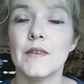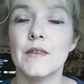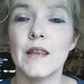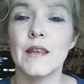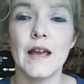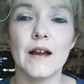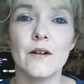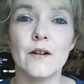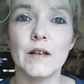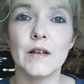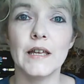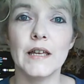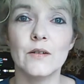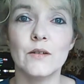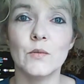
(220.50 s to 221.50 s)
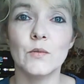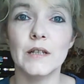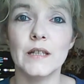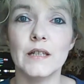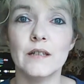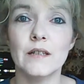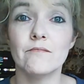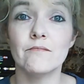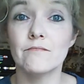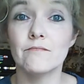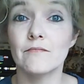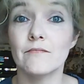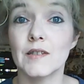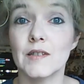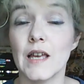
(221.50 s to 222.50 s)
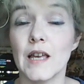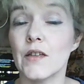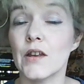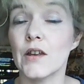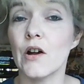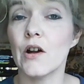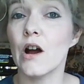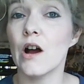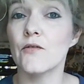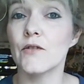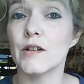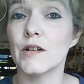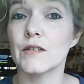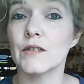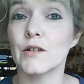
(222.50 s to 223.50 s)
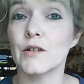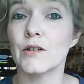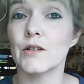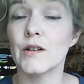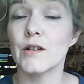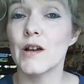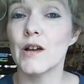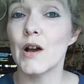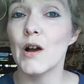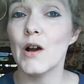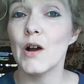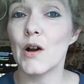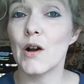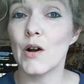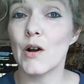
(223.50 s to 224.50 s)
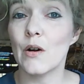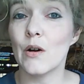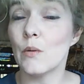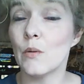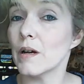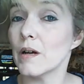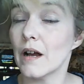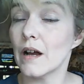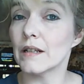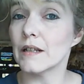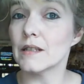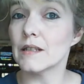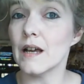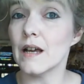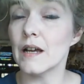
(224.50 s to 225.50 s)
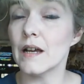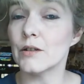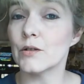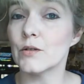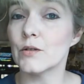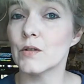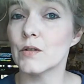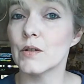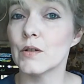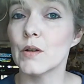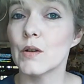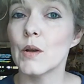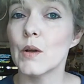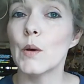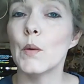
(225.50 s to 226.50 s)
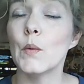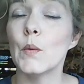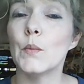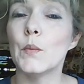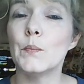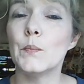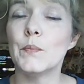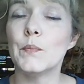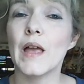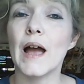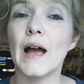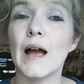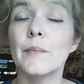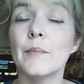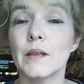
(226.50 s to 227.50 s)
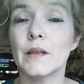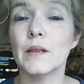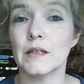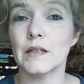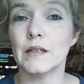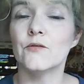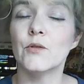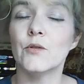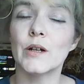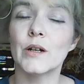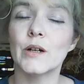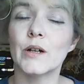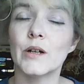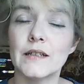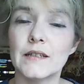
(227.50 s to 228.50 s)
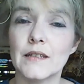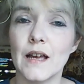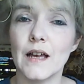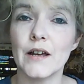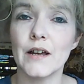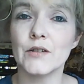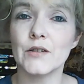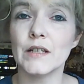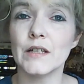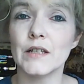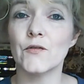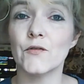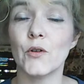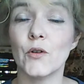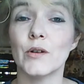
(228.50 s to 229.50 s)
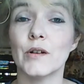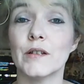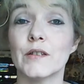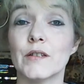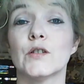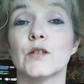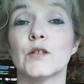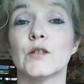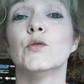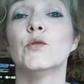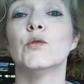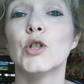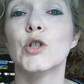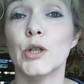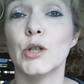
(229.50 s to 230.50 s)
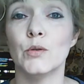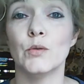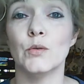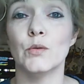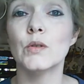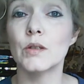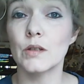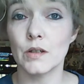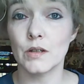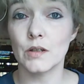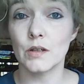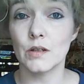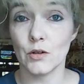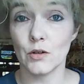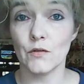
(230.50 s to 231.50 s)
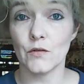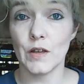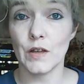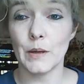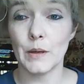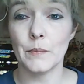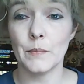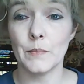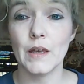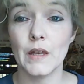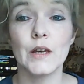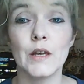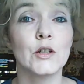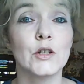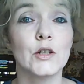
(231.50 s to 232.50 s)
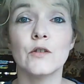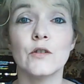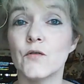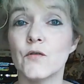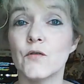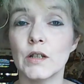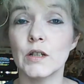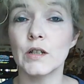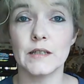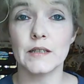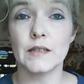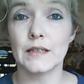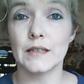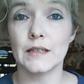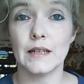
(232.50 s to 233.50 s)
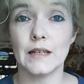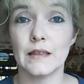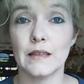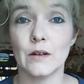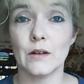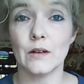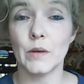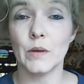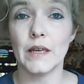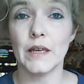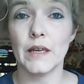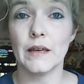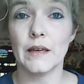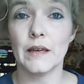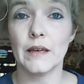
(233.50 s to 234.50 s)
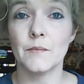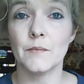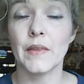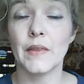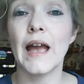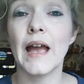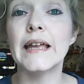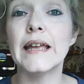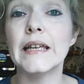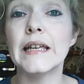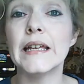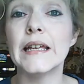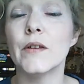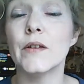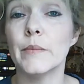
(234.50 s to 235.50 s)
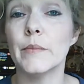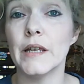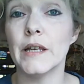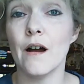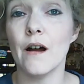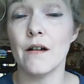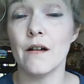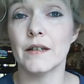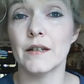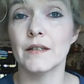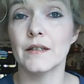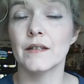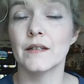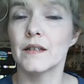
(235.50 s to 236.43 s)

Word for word: then how can we say that our offerings are, are what God desires? I believe what God desires is for us to choose to serve Him to the fullest extent that we can and even beyond.